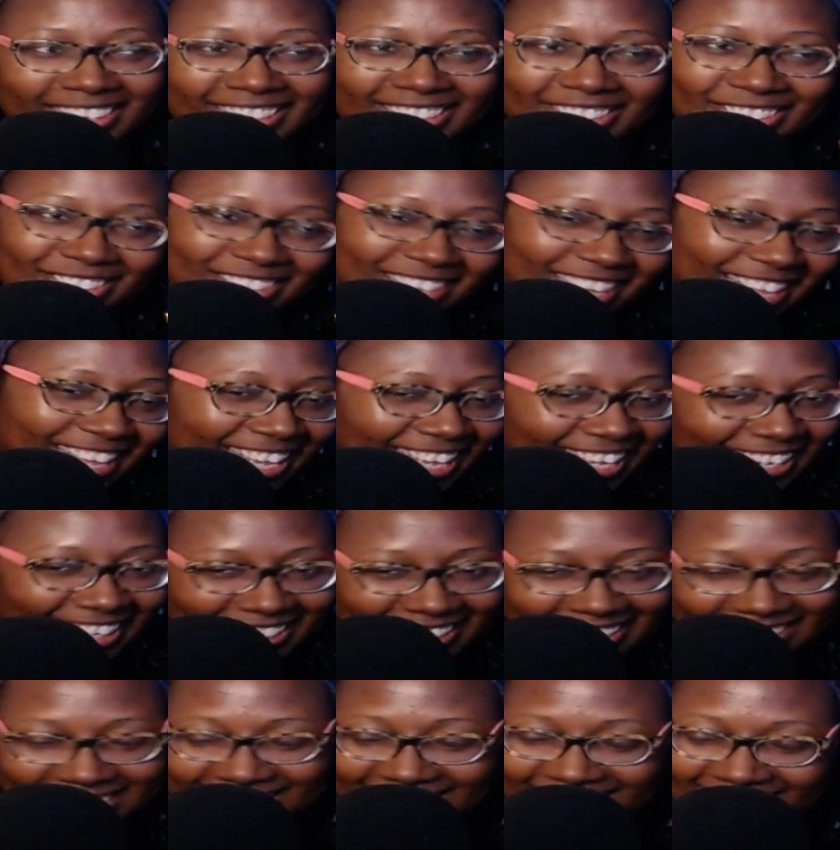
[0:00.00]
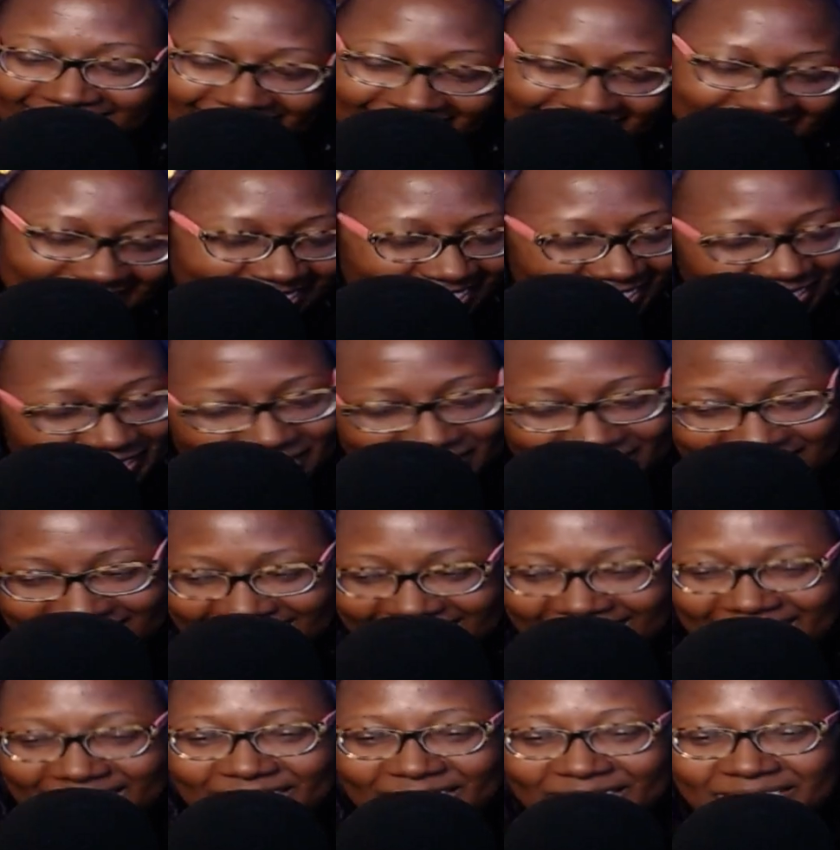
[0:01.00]
shy and
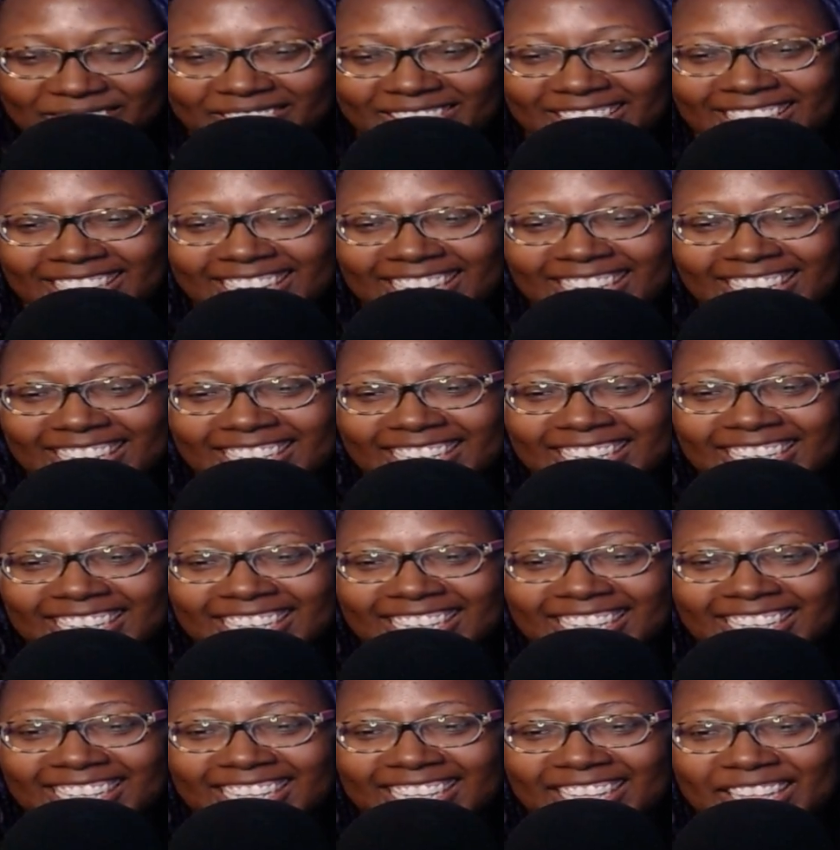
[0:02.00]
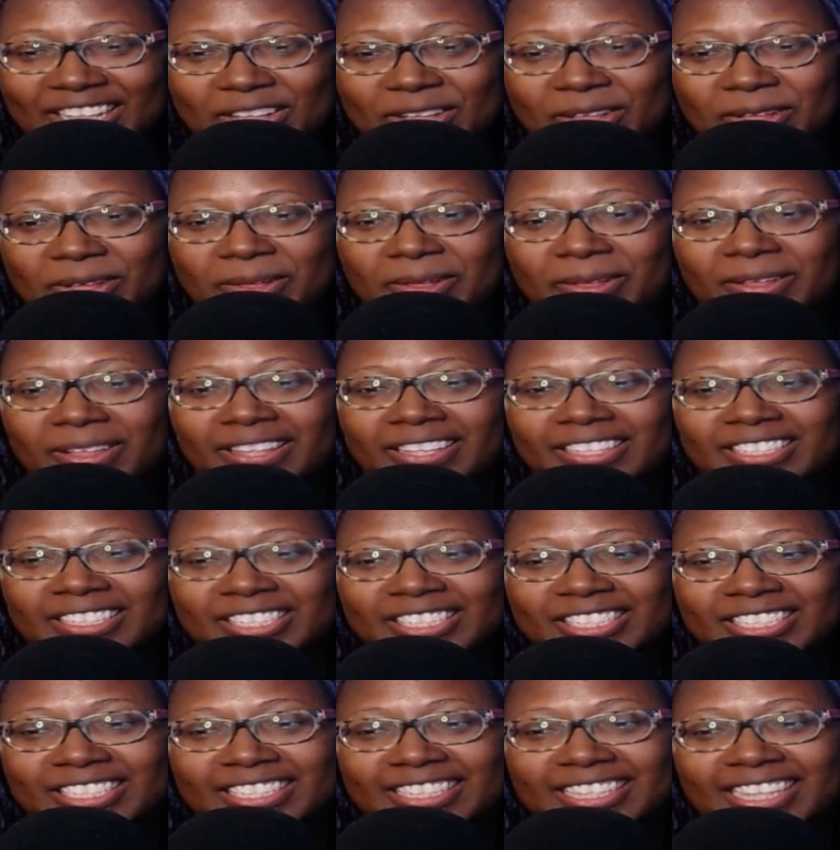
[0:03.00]
stuff, and
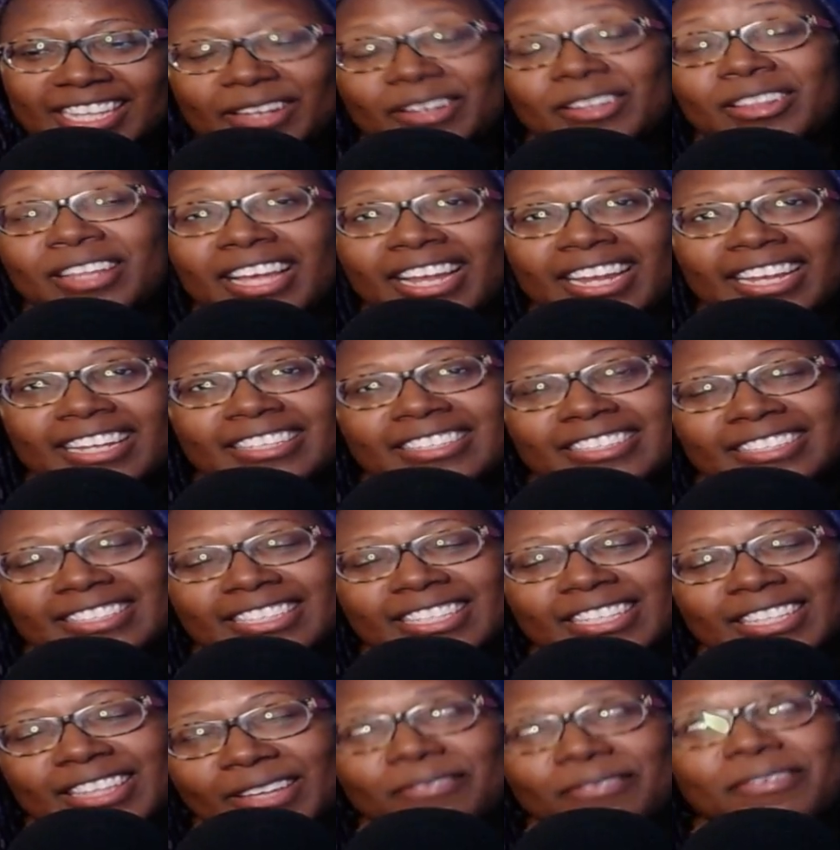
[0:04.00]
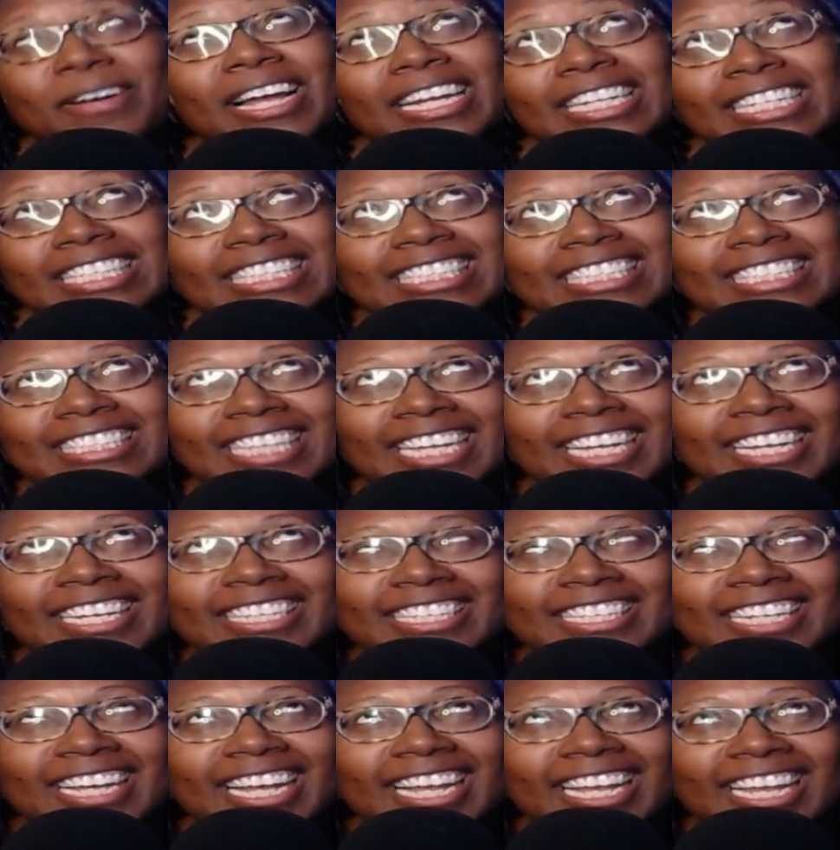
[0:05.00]
they finally say
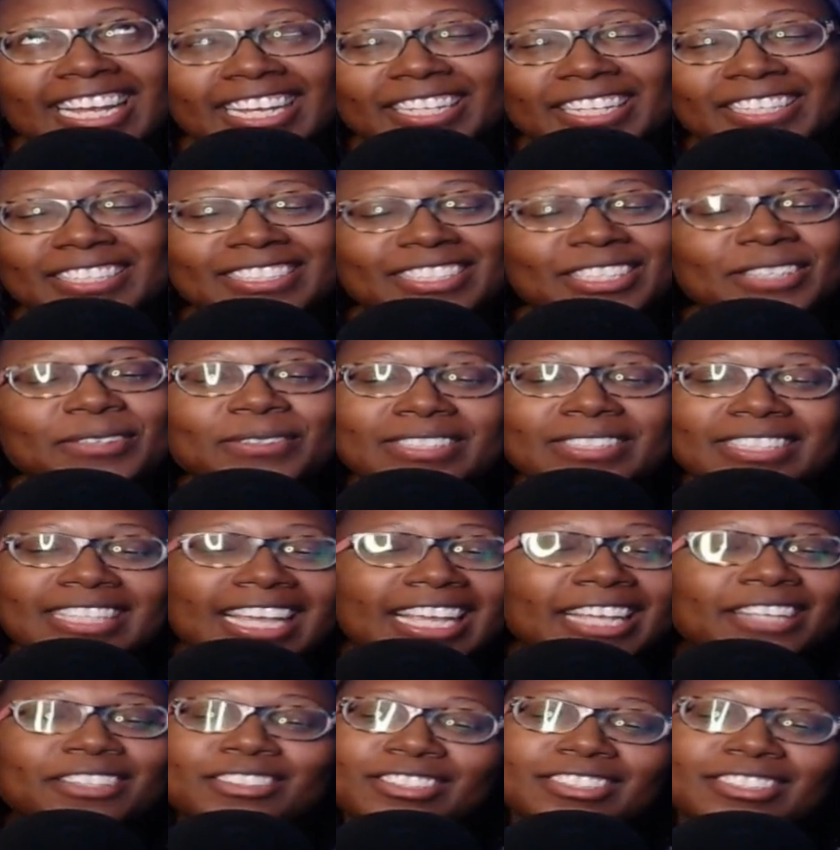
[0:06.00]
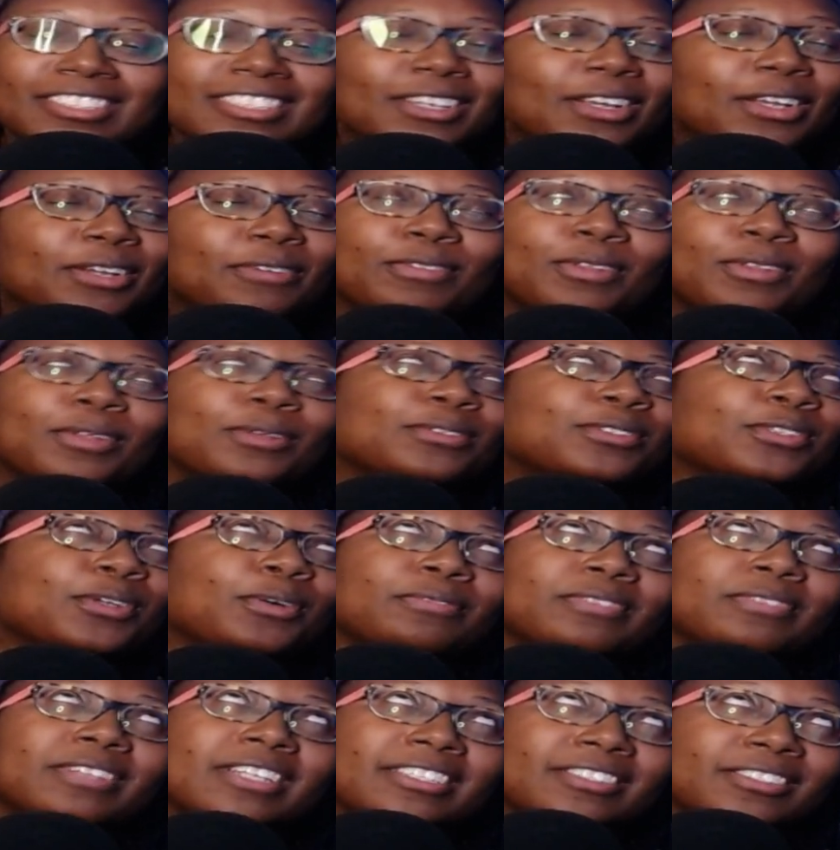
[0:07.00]
goodnight because he's just like flow so
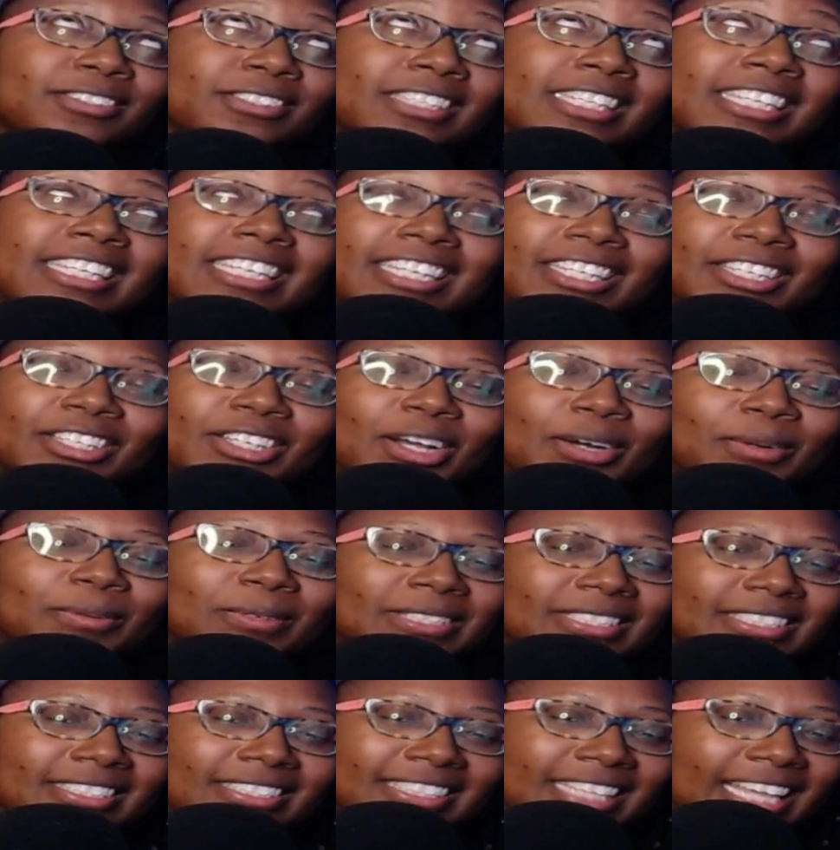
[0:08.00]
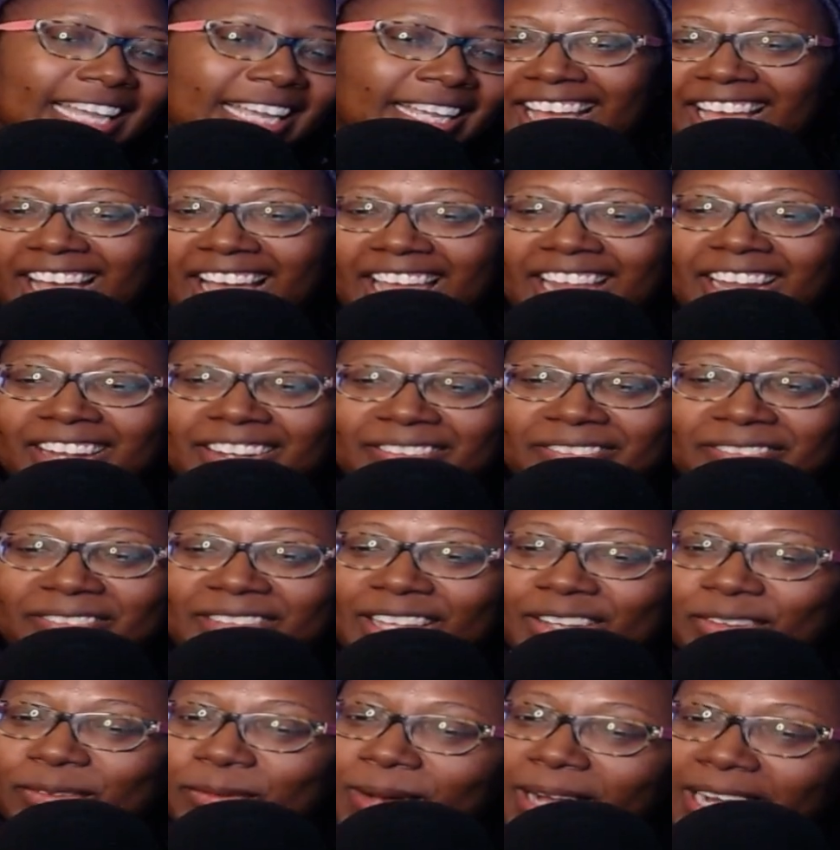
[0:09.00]
flustered. He didn't know what to say. I am
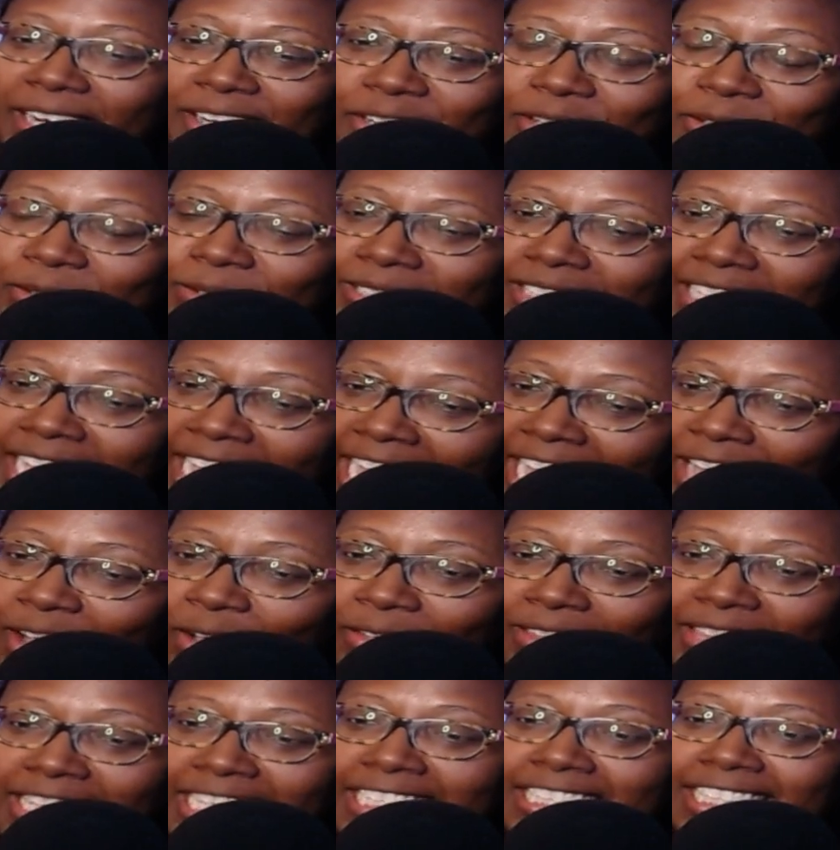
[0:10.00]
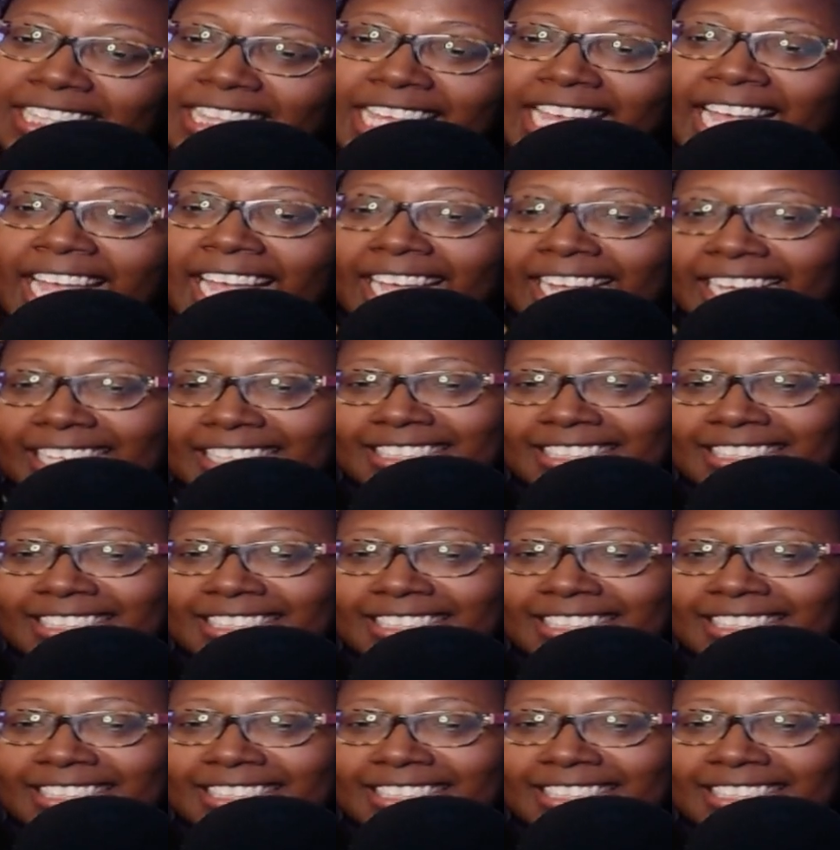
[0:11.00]
like, "Why are you saying all these things?"